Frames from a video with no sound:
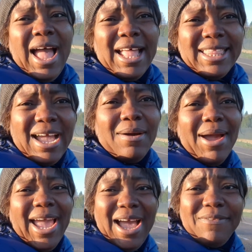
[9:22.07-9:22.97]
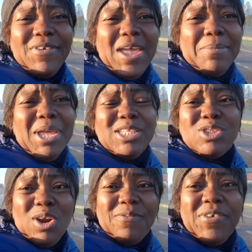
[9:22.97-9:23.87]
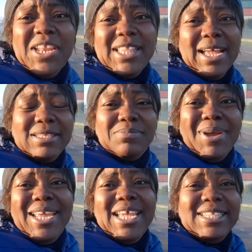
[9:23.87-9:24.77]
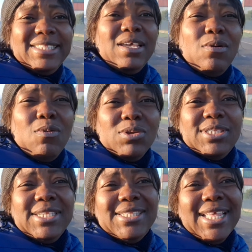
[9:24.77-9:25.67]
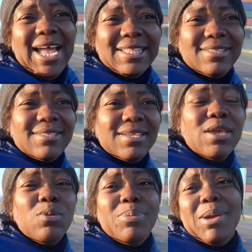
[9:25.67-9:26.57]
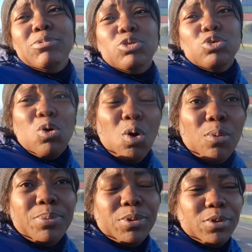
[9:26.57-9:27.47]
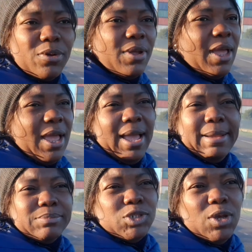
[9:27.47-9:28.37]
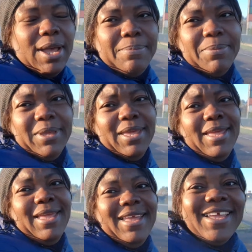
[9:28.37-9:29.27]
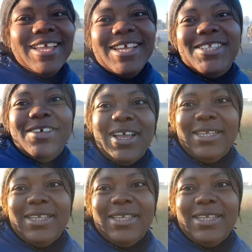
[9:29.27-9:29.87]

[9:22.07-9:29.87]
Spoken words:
And now I have a strong feeling that by next year, once he starts, he will be able to cope, you know. I'm so happy. So